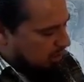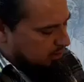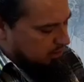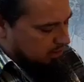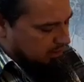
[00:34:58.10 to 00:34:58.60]

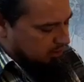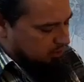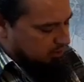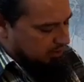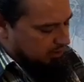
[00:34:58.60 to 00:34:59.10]
D
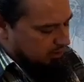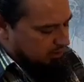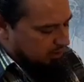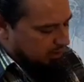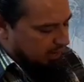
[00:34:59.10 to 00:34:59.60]

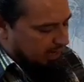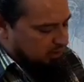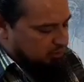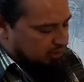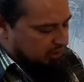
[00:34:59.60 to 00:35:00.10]
string, A
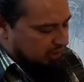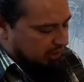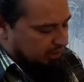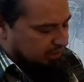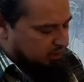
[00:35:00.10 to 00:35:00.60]
string,
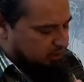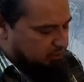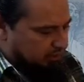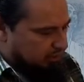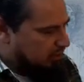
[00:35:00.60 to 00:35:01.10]
and E
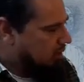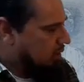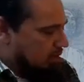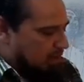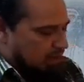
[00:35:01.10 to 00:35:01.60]
string.
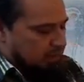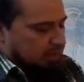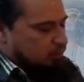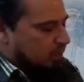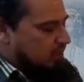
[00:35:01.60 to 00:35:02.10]
And
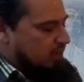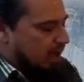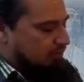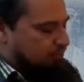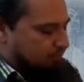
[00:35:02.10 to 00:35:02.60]
this one doesn't
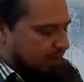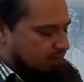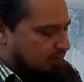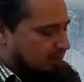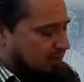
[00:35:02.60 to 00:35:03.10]
have
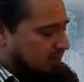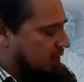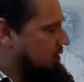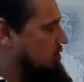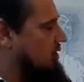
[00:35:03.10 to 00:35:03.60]
frets.
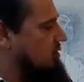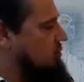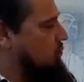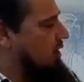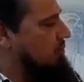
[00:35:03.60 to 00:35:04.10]
It's
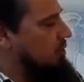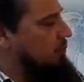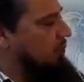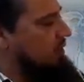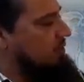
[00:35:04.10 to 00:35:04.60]
just wherever you press